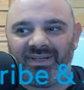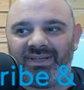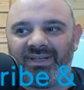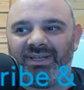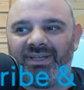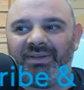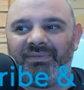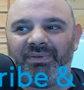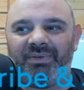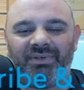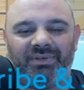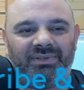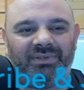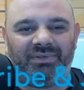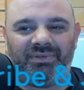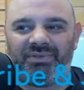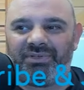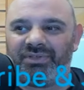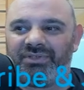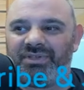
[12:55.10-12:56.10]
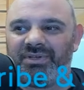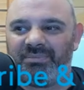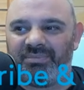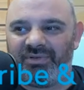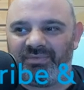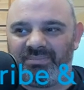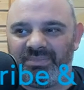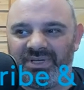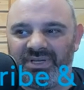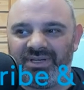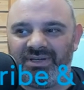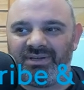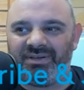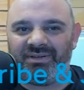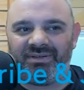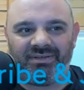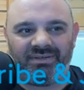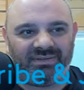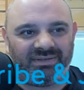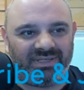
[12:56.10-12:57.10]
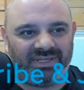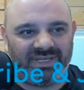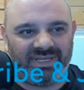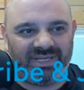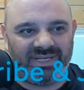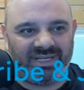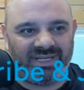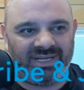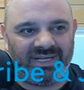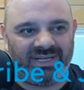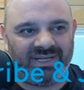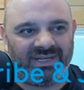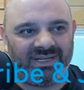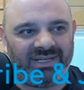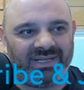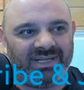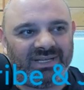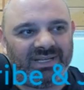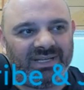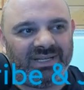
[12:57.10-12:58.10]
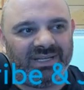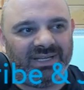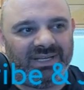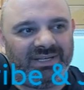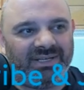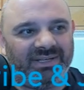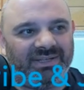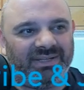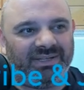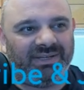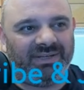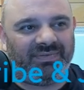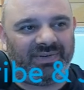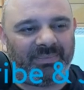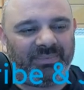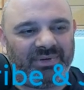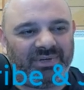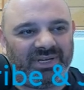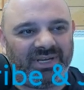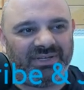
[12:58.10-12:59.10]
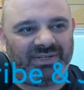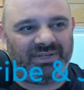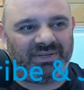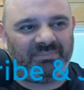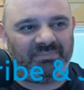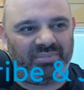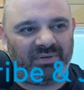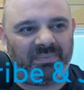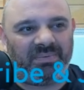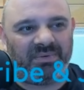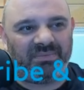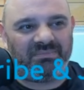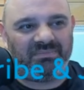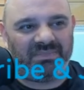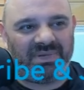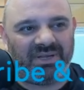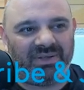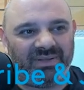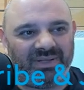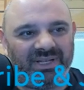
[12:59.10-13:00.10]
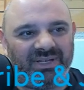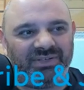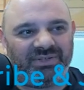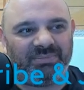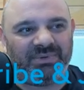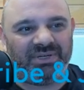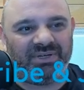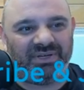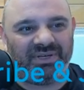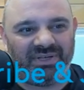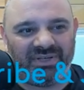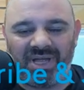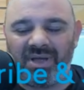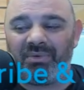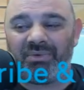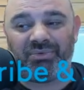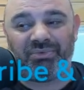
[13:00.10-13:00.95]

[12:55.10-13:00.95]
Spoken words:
if you just above me here, he fabricated a proper metal land speeder, and that was